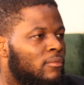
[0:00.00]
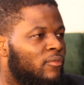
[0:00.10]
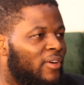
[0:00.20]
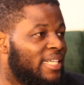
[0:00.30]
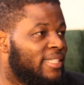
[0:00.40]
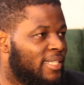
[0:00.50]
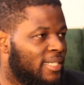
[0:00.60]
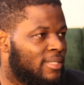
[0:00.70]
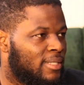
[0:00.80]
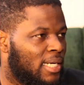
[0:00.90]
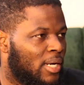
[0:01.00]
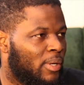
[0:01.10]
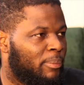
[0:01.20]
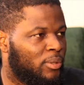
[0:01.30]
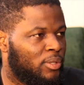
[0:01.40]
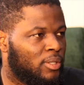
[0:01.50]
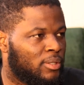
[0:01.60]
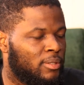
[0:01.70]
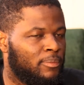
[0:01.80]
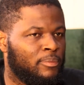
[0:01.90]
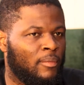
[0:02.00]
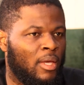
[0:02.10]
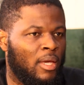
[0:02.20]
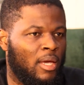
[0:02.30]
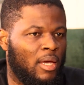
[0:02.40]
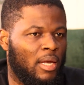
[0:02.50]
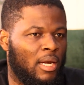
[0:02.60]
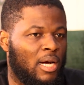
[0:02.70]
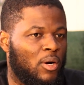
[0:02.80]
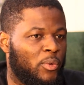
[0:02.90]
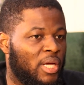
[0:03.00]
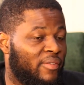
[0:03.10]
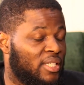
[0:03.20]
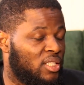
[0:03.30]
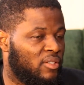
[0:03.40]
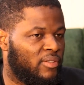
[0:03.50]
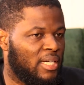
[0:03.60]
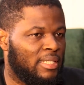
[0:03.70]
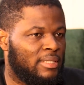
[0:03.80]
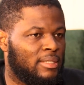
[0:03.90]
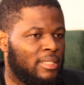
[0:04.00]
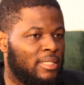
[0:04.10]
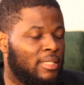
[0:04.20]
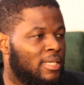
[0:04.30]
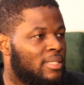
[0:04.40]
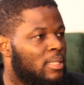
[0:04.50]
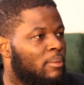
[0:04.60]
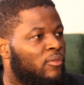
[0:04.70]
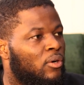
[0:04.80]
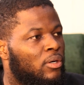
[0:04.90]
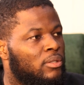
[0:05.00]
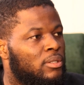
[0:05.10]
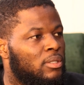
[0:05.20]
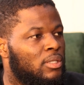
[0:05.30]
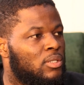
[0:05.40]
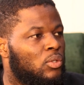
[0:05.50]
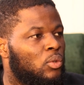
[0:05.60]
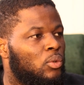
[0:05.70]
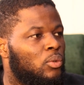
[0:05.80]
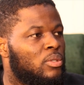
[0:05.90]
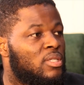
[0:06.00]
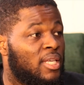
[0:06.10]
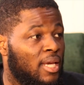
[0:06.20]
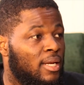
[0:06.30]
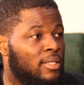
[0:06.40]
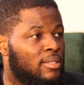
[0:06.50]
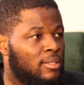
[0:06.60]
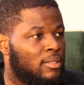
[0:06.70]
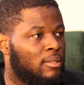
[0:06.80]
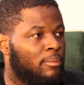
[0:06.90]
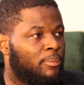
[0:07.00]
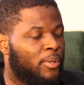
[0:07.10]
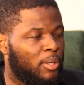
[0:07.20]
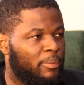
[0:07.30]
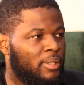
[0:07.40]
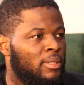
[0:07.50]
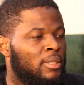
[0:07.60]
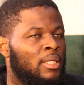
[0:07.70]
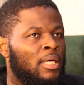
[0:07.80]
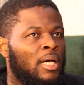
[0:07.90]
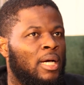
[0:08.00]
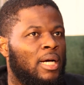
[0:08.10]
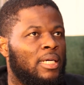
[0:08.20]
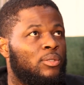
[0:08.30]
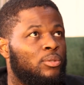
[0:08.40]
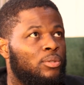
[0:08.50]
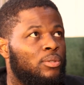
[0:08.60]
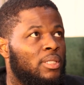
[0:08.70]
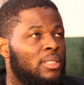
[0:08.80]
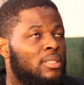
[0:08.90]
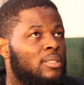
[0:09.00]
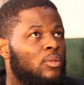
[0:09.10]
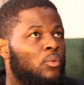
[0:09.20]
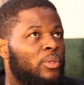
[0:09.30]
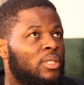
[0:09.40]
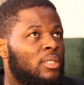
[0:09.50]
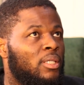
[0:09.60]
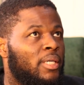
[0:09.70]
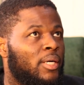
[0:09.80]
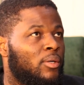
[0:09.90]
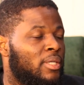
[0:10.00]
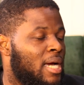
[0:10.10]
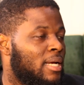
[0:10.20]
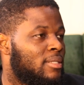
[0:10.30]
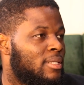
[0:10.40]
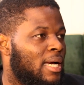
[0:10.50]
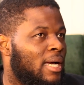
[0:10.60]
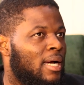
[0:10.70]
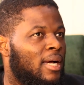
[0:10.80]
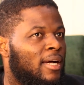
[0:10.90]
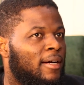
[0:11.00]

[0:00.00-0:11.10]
validate our product. Now we have achieved that, and the next step for us is to scale it properly. And to do this, we recognize that